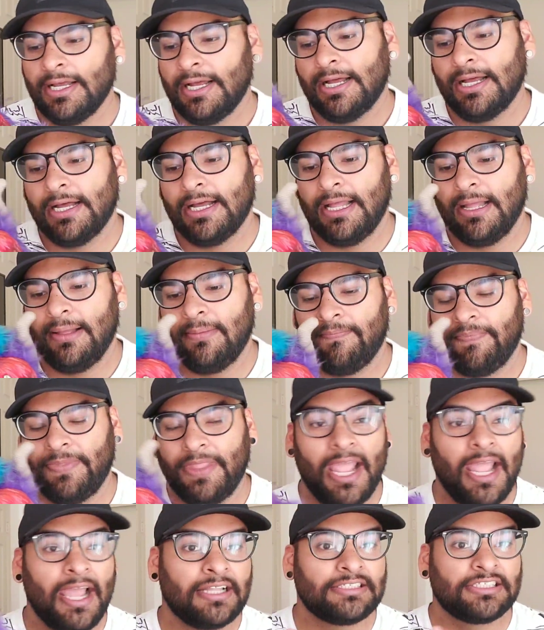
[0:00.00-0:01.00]

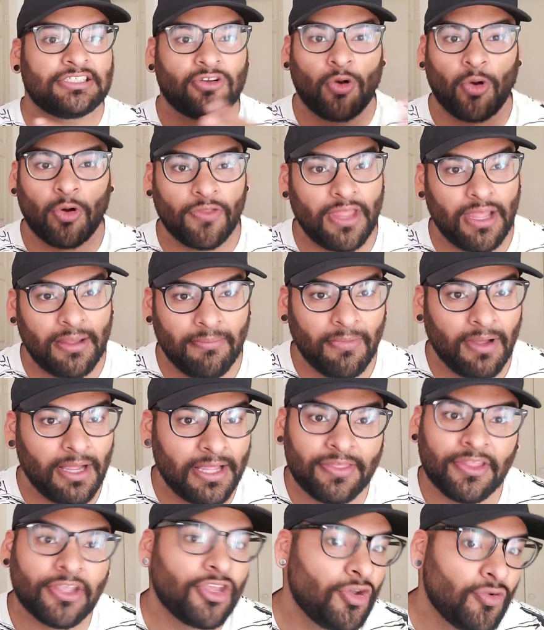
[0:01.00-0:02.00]
and score them
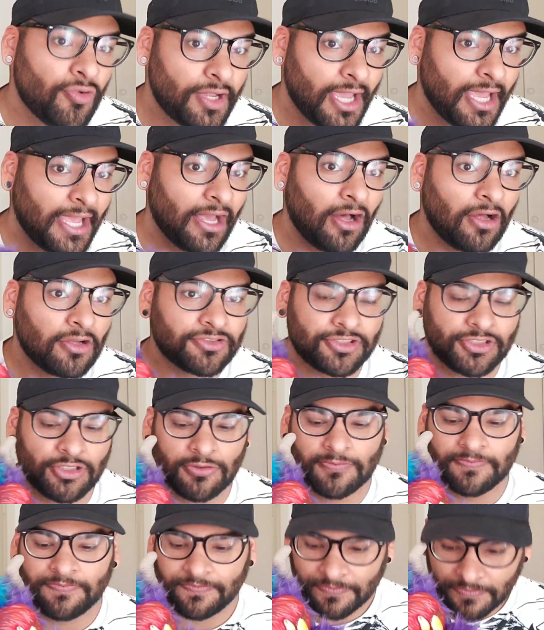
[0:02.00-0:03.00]
in the UK
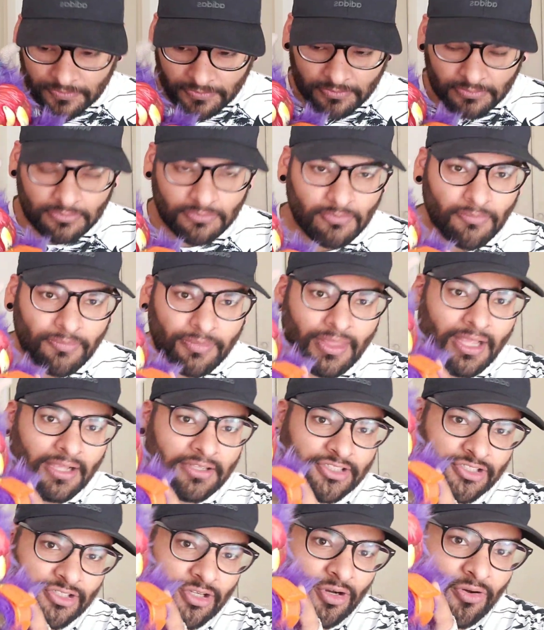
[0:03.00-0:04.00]
also.
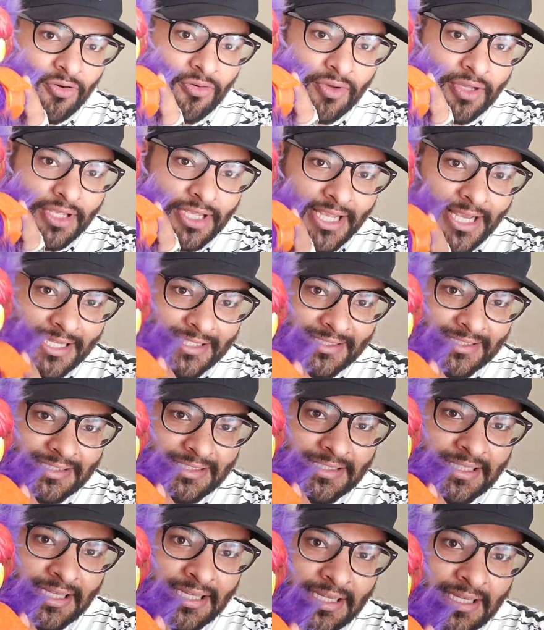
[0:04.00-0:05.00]
So
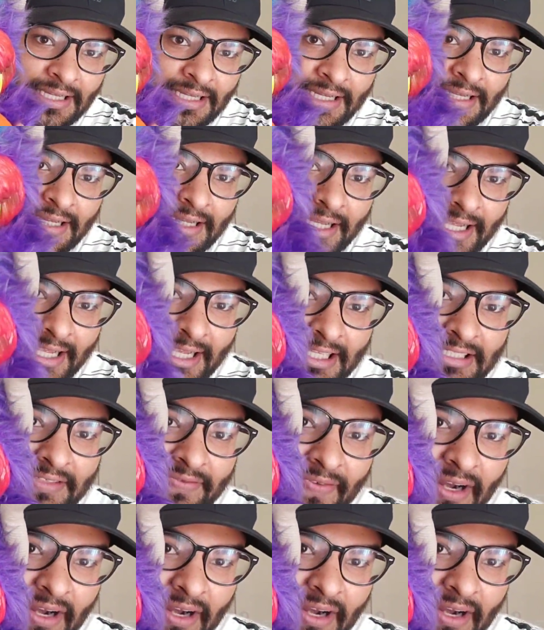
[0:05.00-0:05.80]
yes, he is